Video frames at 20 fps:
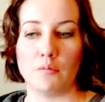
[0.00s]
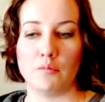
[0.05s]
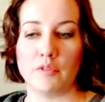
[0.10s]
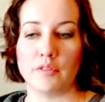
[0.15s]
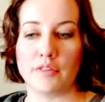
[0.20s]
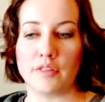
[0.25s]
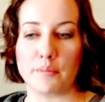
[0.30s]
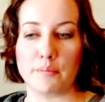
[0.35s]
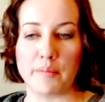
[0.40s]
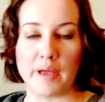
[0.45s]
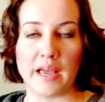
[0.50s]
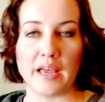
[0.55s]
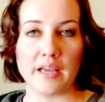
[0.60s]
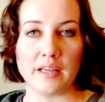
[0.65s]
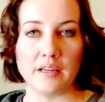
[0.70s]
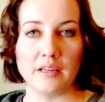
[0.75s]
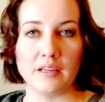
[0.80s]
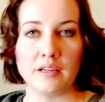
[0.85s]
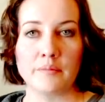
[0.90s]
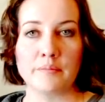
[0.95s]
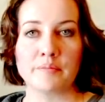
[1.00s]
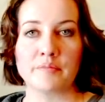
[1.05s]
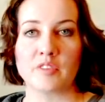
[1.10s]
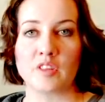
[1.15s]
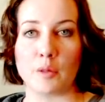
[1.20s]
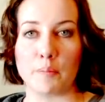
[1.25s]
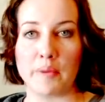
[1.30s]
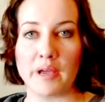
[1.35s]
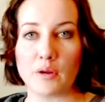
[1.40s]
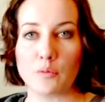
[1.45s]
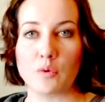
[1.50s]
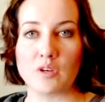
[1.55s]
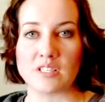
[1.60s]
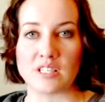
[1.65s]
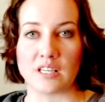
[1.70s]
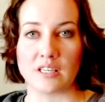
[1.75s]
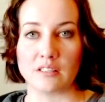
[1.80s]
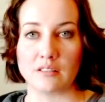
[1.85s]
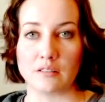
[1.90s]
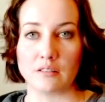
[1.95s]
The bed was
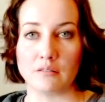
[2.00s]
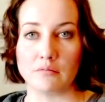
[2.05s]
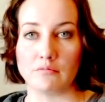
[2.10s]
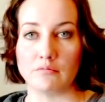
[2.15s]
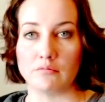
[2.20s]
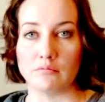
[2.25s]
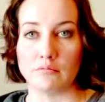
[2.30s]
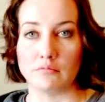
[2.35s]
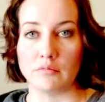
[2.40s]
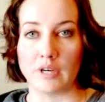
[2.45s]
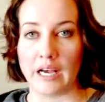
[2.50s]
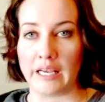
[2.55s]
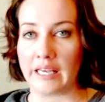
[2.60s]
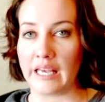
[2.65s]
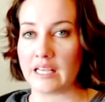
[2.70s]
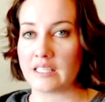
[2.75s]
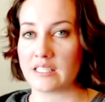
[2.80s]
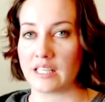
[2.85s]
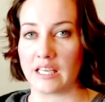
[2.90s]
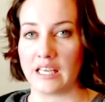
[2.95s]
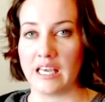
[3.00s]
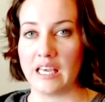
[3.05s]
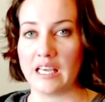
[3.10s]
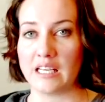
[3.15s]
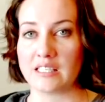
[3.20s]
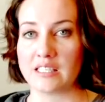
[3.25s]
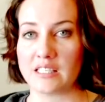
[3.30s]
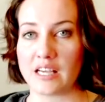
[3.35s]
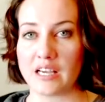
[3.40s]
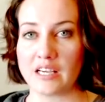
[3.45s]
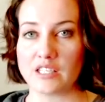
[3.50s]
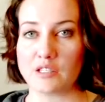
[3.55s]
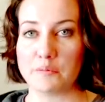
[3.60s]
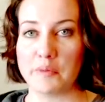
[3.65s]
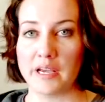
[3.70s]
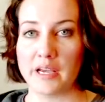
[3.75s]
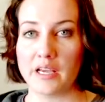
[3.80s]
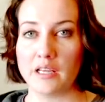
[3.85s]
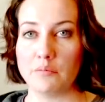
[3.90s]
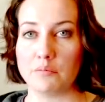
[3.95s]
I guess a king size
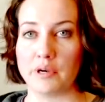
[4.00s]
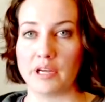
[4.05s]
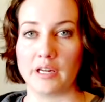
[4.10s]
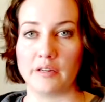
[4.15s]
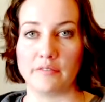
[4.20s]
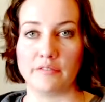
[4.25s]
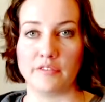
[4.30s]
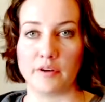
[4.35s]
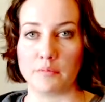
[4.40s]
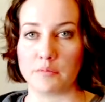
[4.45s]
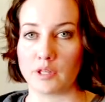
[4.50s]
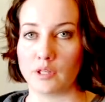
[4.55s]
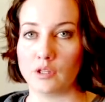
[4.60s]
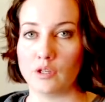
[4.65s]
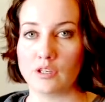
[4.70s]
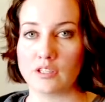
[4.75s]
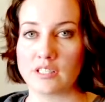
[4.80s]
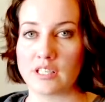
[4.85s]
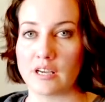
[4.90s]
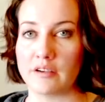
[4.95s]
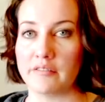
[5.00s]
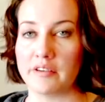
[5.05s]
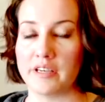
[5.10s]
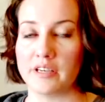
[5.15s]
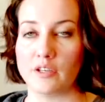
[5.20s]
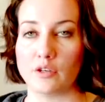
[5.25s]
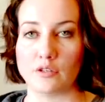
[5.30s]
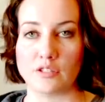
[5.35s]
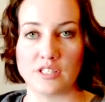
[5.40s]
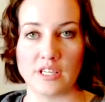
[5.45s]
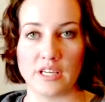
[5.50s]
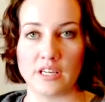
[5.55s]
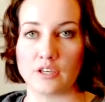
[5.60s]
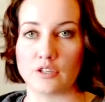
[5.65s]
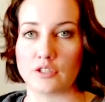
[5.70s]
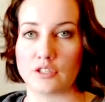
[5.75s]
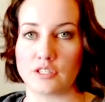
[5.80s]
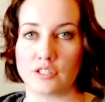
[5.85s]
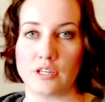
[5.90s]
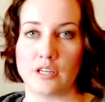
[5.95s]
bed, but from the looks of it, you'll see
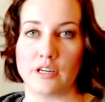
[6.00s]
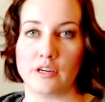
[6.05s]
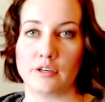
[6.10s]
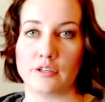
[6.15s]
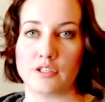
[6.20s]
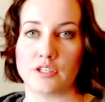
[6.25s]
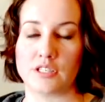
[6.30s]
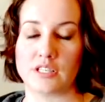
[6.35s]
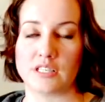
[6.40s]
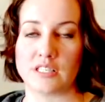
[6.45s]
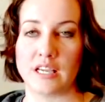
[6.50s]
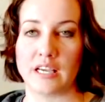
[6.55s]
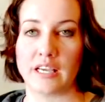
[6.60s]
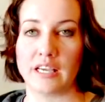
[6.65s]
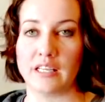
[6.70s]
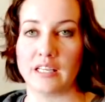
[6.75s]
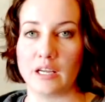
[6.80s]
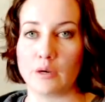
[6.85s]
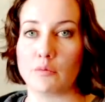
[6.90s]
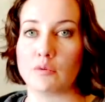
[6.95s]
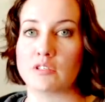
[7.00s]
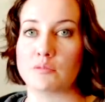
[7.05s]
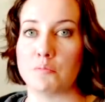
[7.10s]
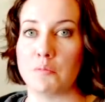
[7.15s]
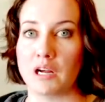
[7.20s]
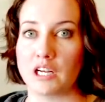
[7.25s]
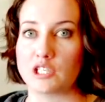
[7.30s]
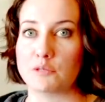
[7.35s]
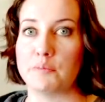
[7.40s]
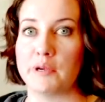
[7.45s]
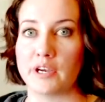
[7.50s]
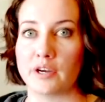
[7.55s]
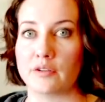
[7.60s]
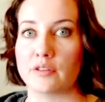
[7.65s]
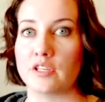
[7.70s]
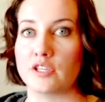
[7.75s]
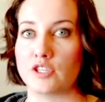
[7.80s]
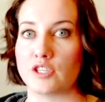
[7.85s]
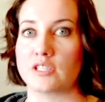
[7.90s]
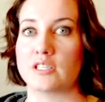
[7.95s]
here in just a second, it was much bigger
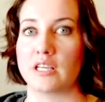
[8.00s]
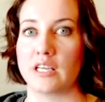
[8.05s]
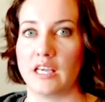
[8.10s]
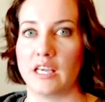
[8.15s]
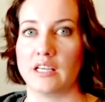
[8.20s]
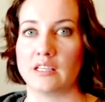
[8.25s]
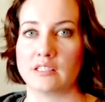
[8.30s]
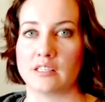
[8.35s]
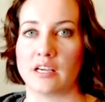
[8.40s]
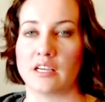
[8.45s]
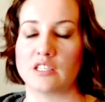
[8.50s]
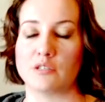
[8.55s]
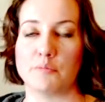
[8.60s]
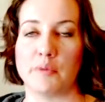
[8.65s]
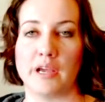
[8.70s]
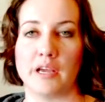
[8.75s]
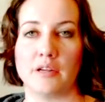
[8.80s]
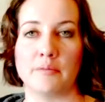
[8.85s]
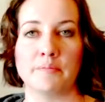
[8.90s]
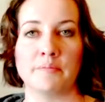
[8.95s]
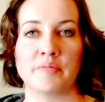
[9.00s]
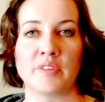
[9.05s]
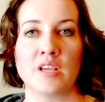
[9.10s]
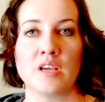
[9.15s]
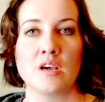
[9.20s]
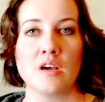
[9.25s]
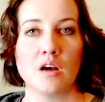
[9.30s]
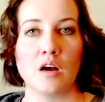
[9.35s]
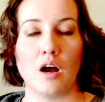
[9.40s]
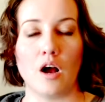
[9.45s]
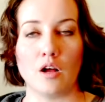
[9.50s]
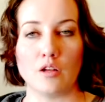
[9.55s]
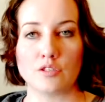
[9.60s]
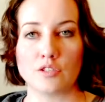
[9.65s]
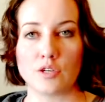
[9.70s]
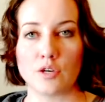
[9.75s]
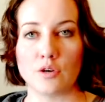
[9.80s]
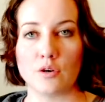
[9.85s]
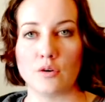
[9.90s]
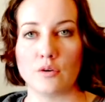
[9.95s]
than just a king size bed.
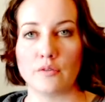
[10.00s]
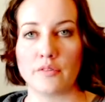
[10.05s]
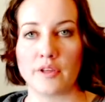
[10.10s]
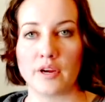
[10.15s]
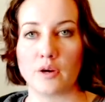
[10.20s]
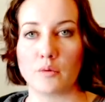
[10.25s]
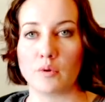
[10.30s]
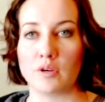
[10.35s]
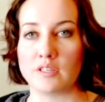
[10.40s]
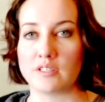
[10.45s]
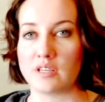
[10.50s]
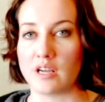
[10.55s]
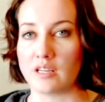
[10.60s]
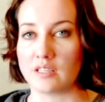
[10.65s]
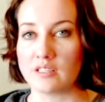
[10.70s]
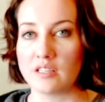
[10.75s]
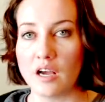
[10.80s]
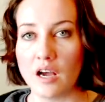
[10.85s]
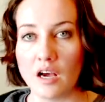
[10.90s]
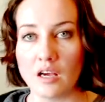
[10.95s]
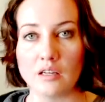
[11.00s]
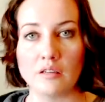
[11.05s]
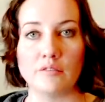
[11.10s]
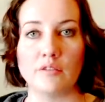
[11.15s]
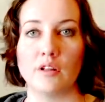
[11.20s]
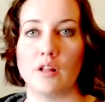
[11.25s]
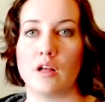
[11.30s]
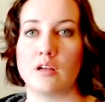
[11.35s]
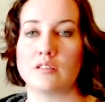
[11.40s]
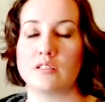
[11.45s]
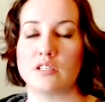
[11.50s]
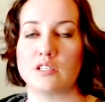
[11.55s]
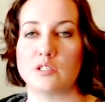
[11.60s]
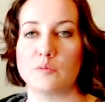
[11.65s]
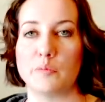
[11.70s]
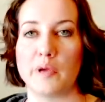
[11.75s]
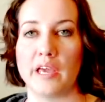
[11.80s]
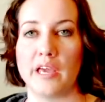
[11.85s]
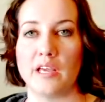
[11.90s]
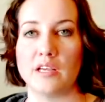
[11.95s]
Also, there was a ton of closet
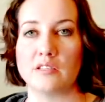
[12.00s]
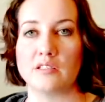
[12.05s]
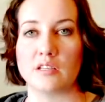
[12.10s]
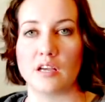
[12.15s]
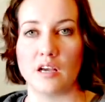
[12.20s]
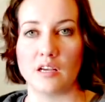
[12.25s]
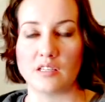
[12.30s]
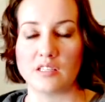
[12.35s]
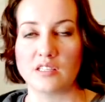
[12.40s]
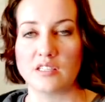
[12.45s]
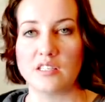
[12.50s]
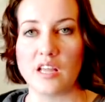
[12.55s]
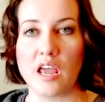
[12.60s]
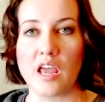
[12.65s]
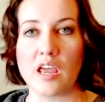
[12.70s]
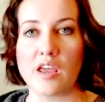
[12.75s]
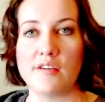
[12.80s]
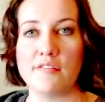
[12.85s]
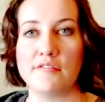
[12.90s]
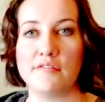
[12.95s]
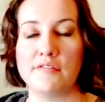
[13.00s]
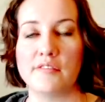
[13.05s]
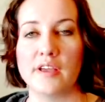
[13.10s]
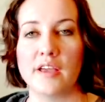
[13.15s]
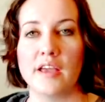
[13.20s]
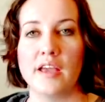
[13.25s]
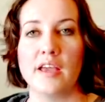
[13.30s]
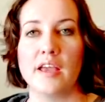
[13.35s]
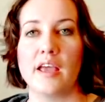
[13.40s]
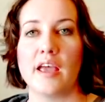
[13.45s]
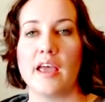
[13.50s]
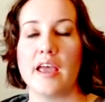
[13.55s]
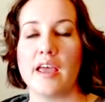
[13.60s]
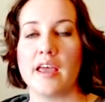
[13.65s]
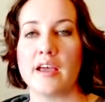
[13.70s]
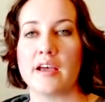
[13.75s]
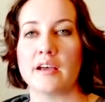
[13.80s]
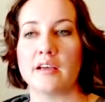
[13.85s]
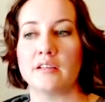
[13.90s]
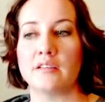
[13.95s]
space, a safe,
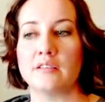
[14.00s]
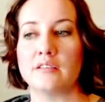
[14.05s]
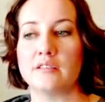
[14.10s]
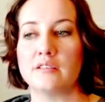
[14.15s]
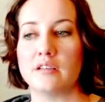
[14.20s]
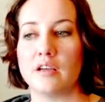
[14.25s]
and